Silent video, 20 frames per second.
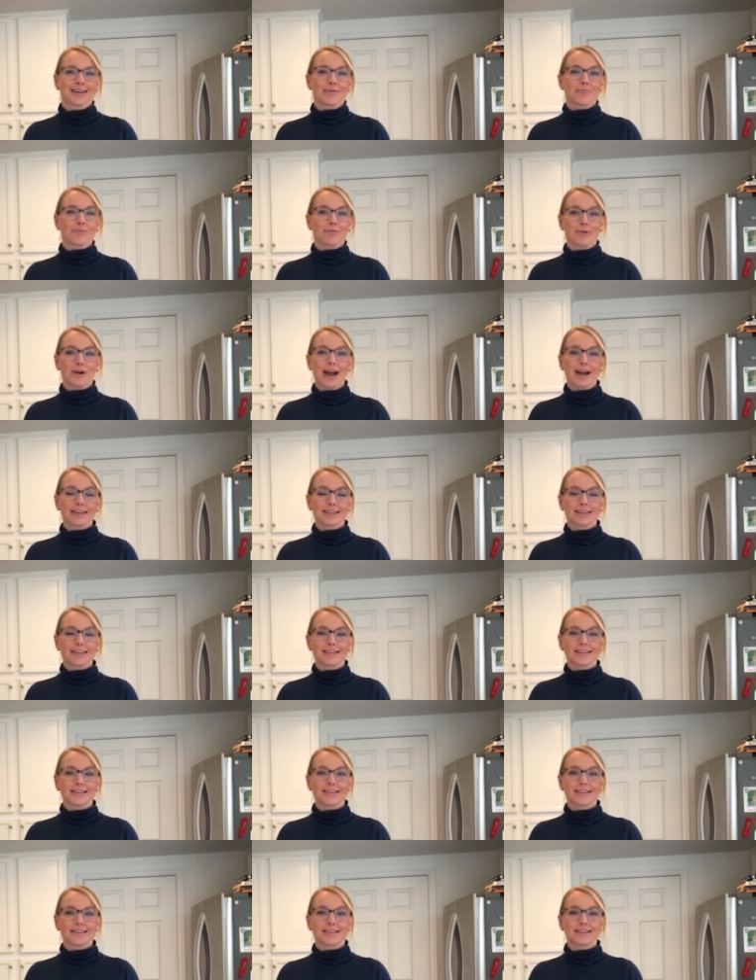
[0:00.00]

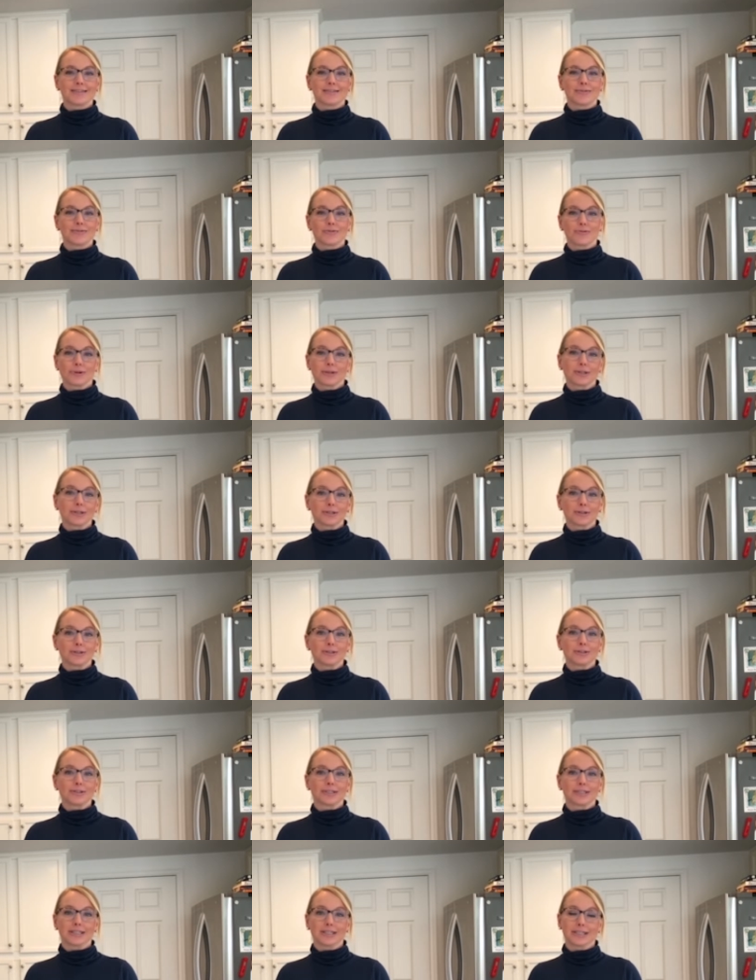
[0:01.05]
Practice is critical
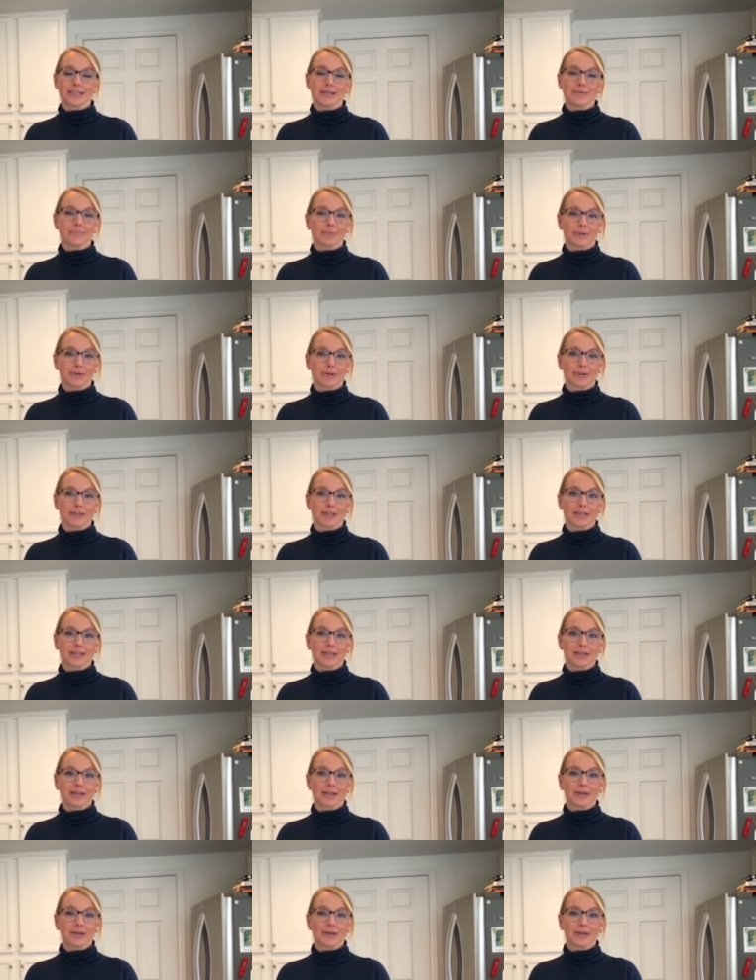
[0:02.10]
to deep learning,